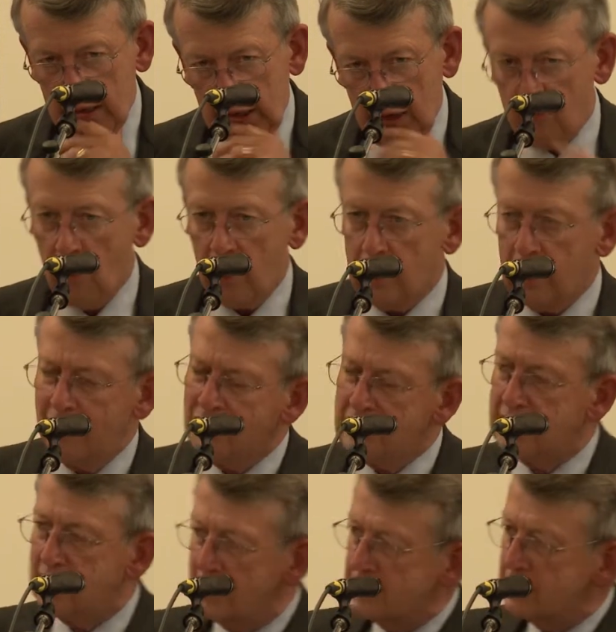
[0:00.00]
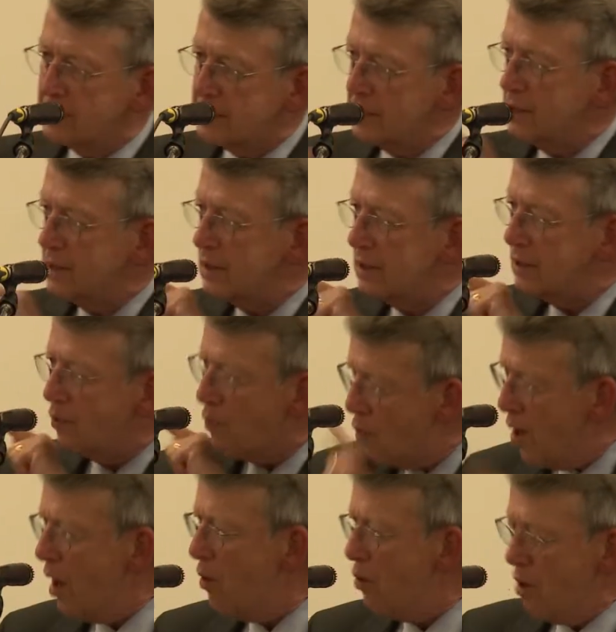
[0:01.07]
And what Levitt says is that the
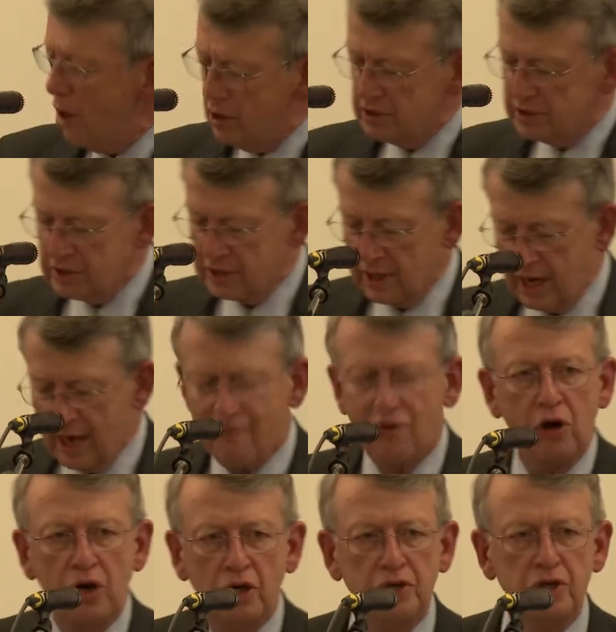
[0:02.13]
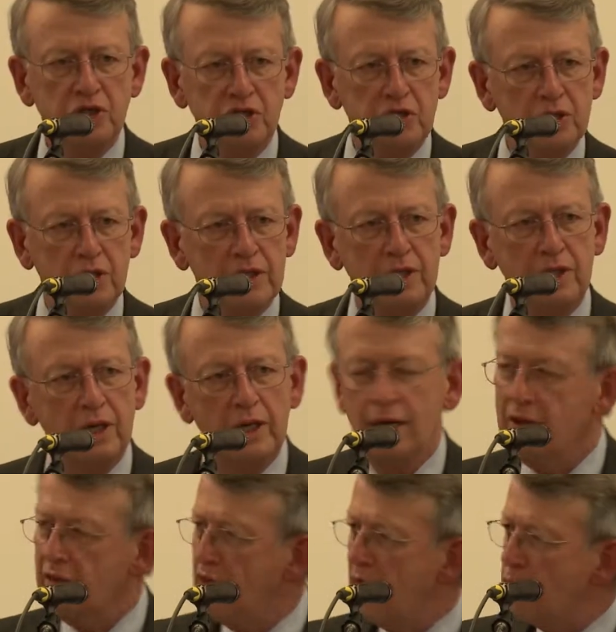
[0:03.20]
railroads never understood,
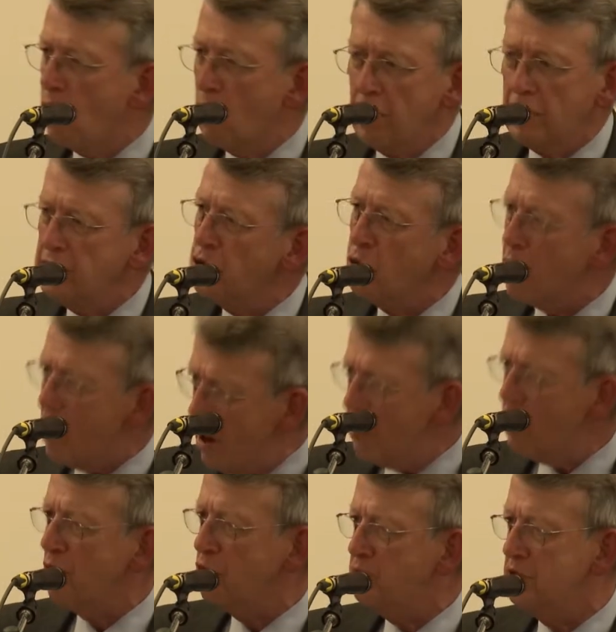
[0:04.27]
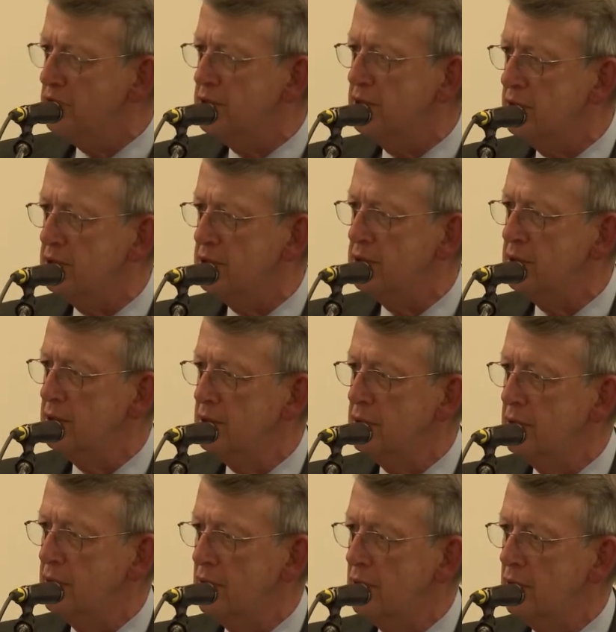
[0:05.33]
they weren't in the railroad business.
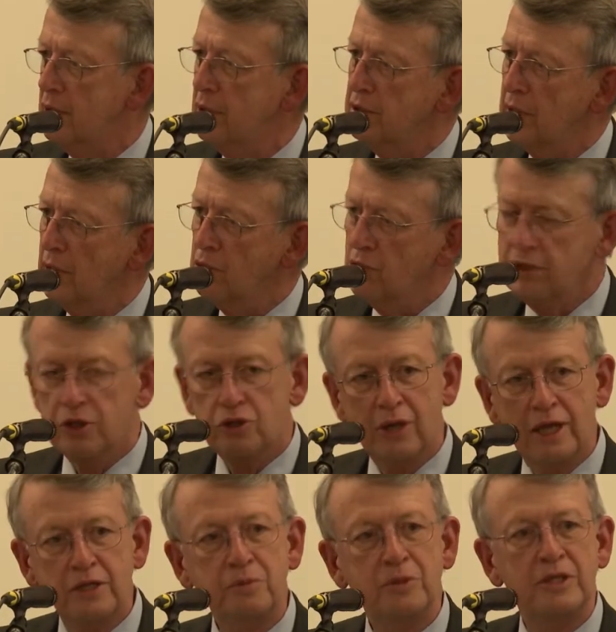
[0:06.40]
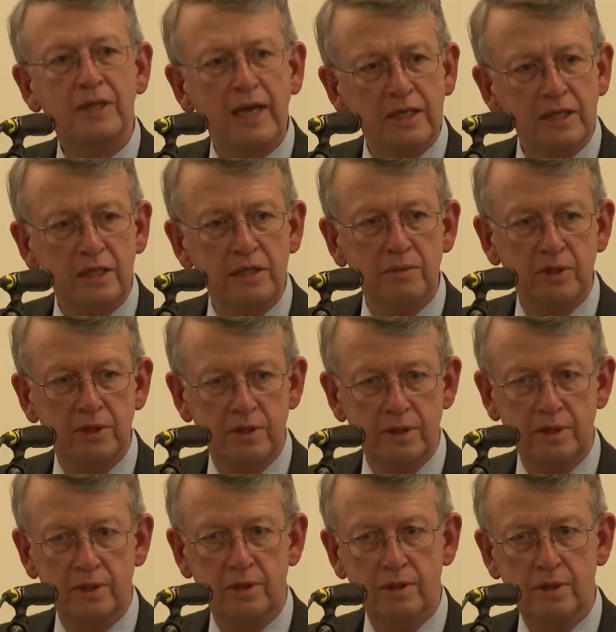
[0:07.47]
They were in the transportation
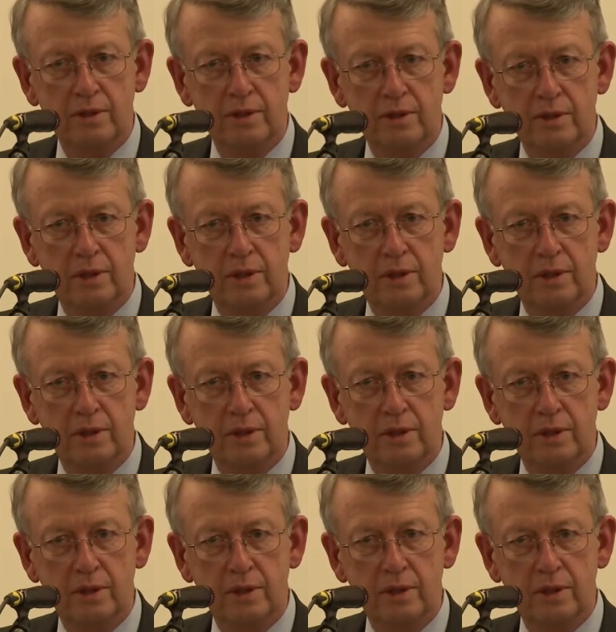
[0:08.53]
business.